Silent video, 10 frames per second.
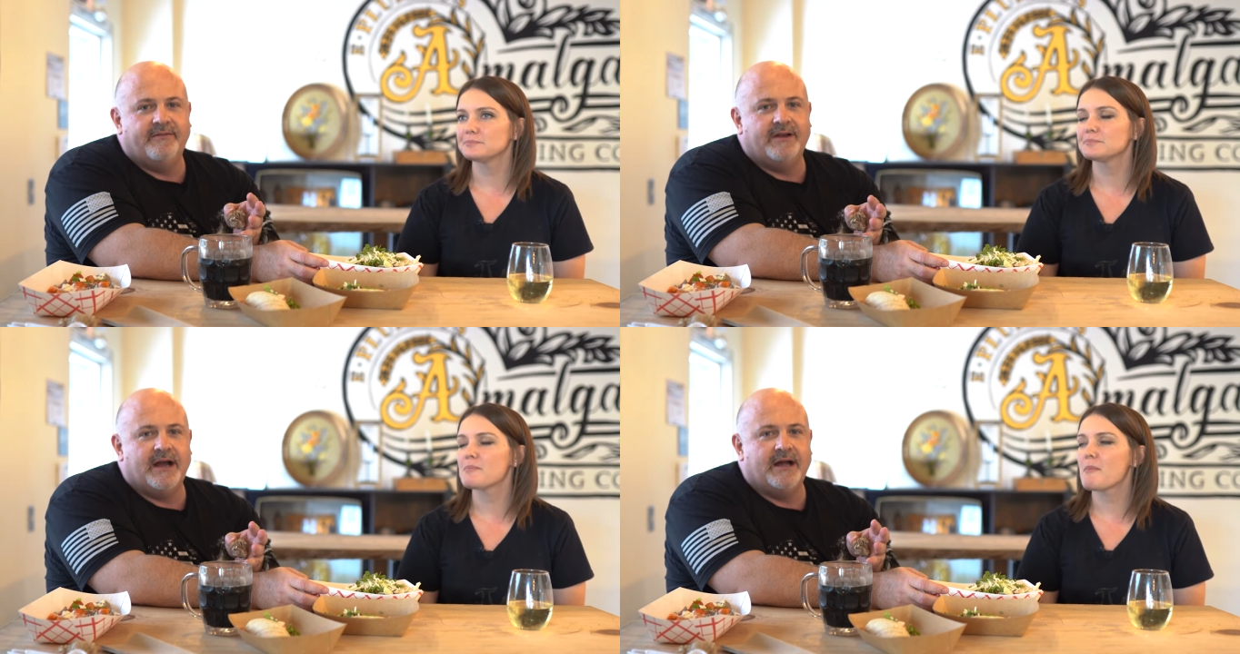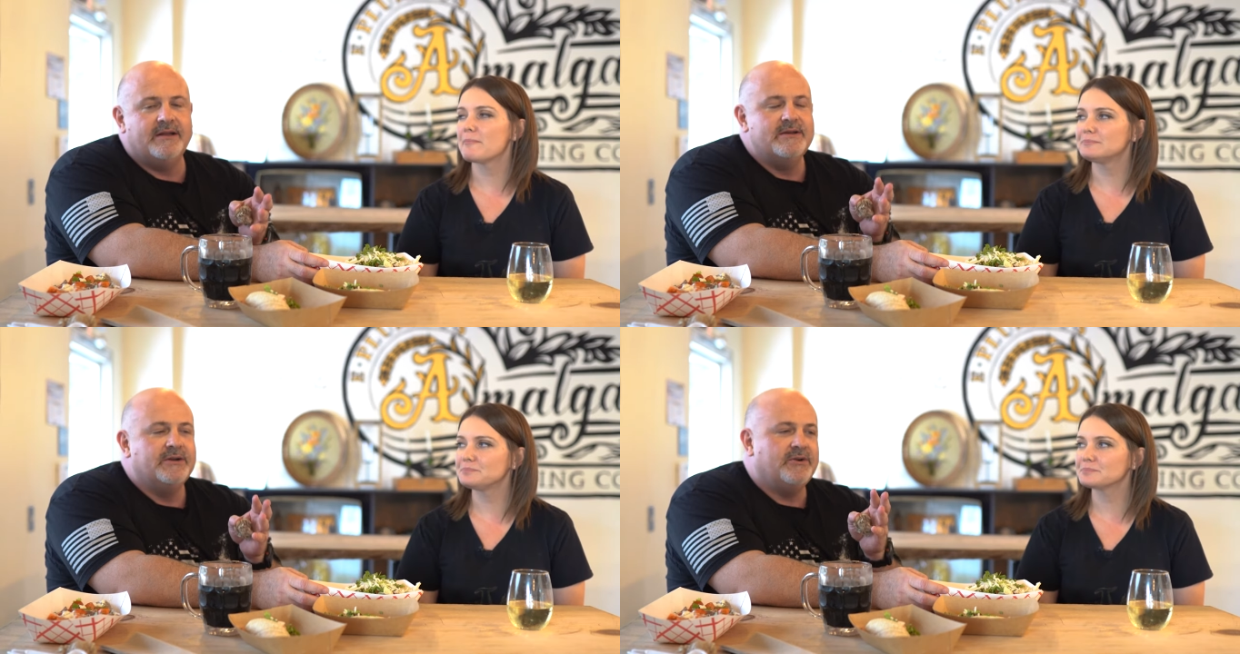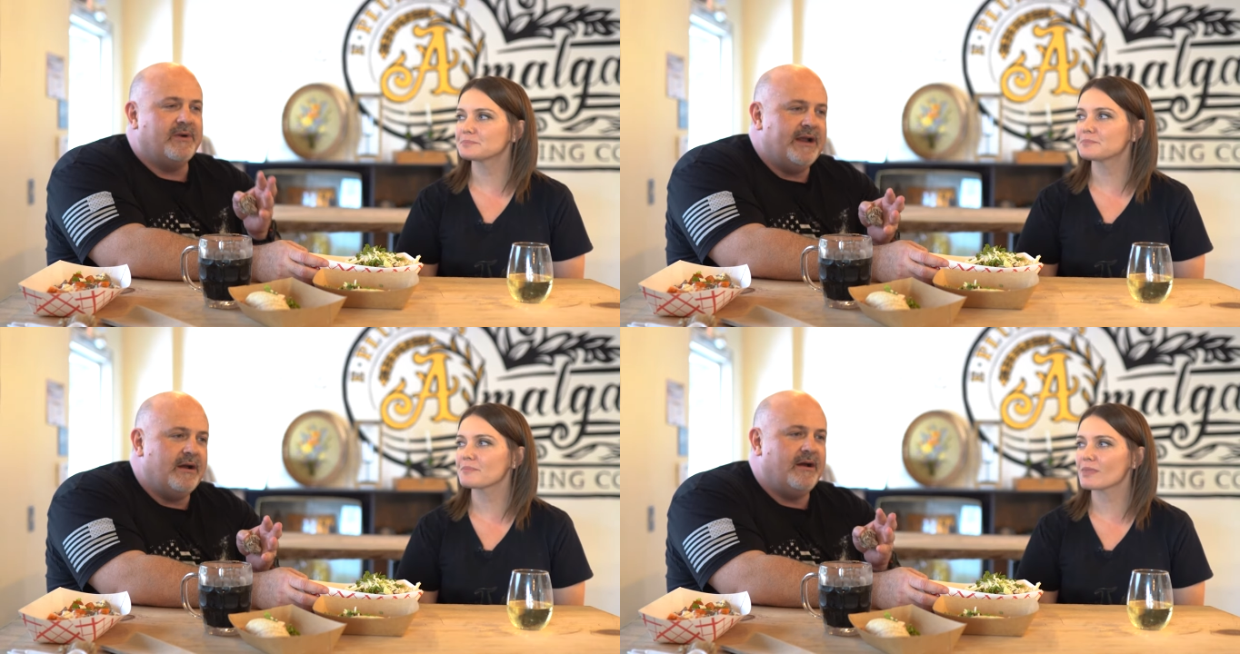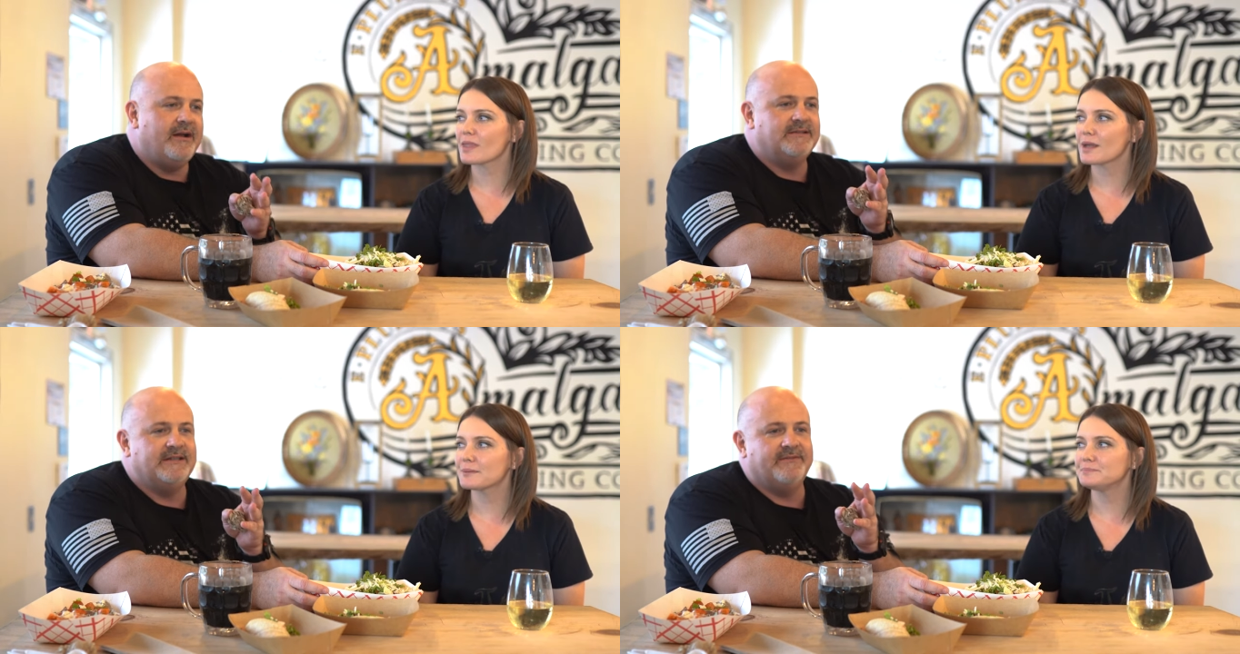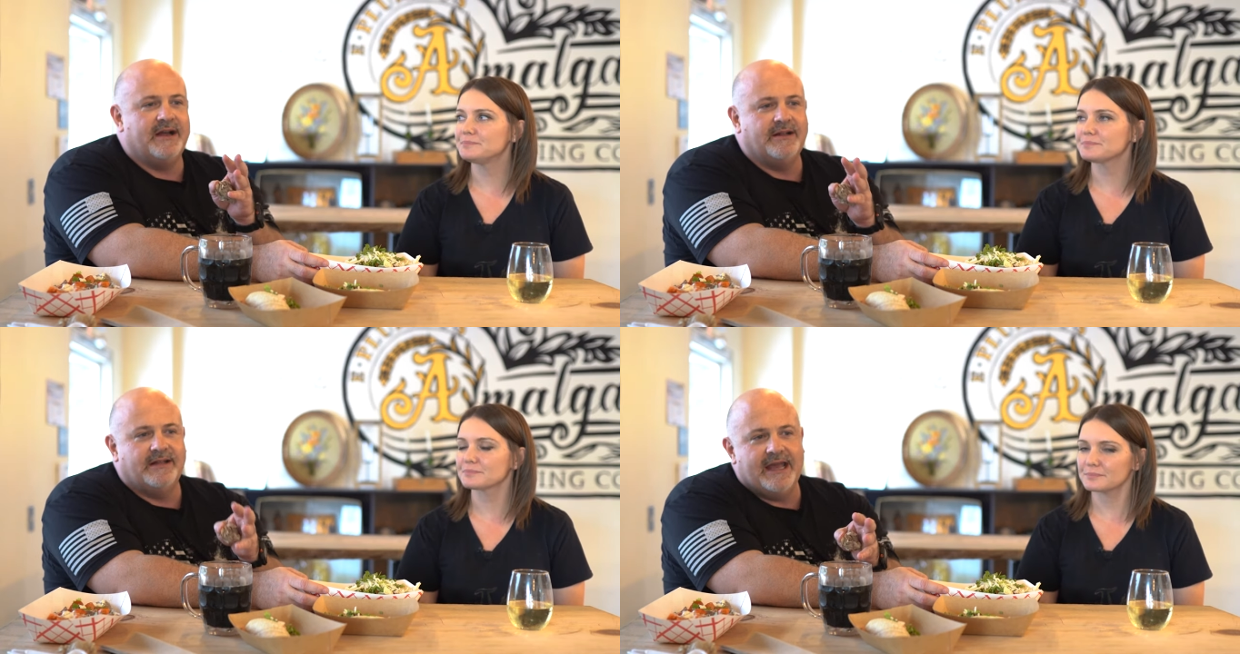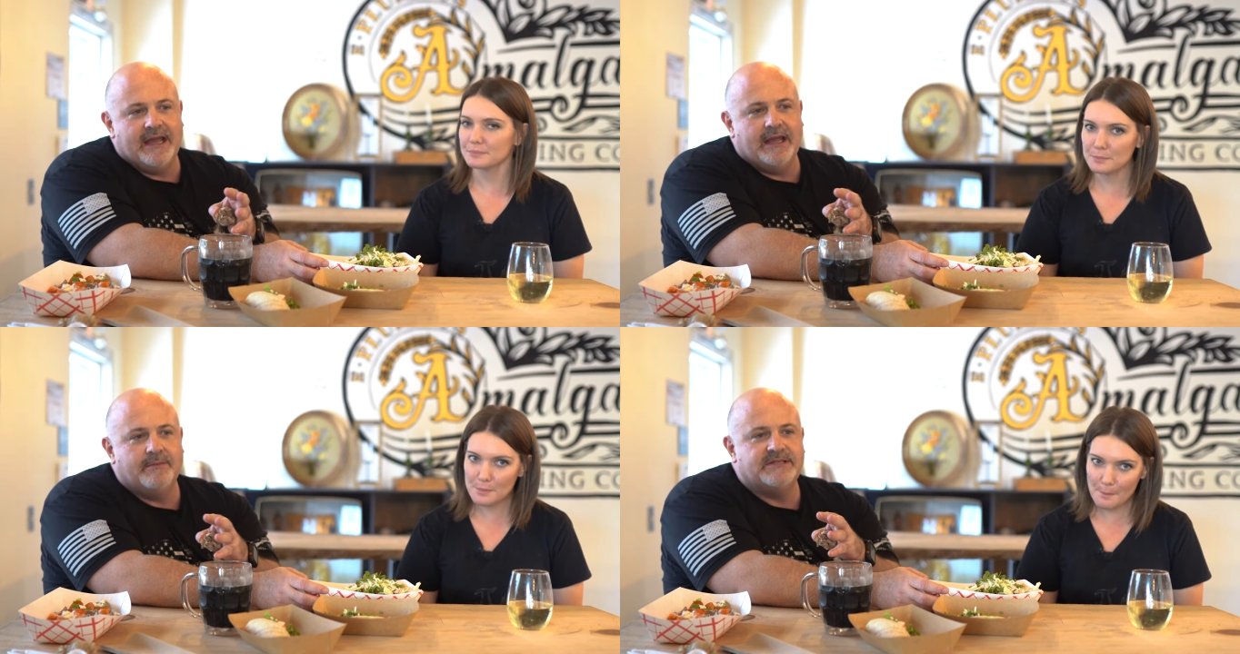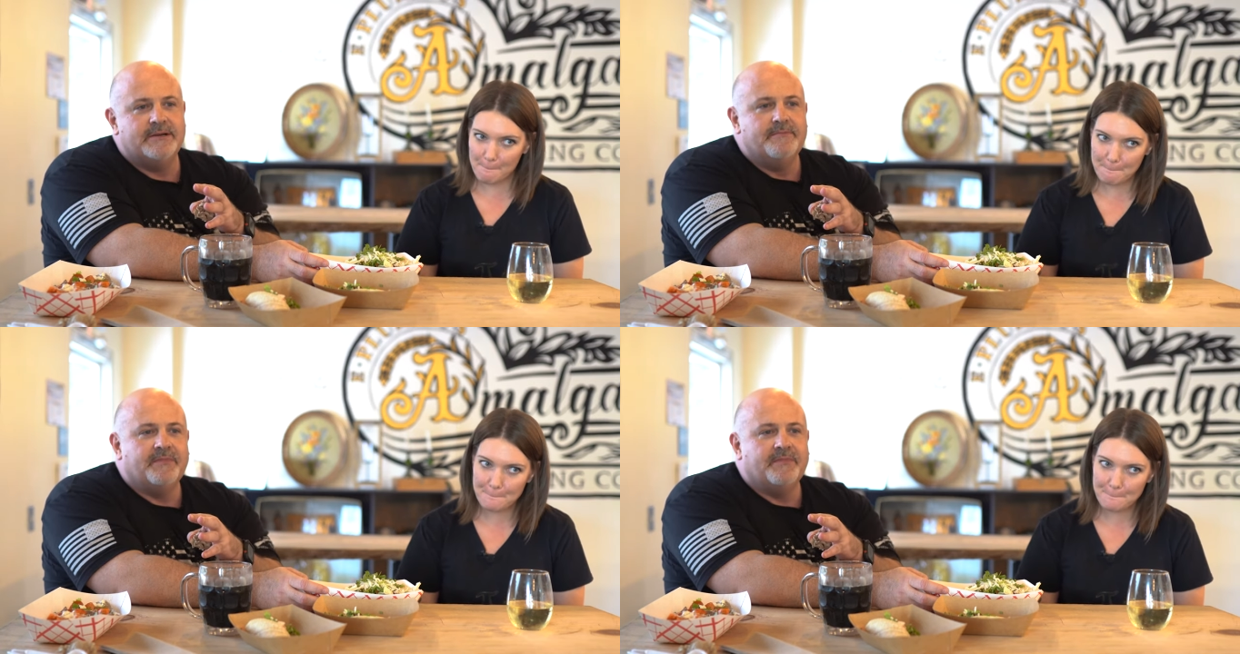Speaker 1: They've got crayons, they've got games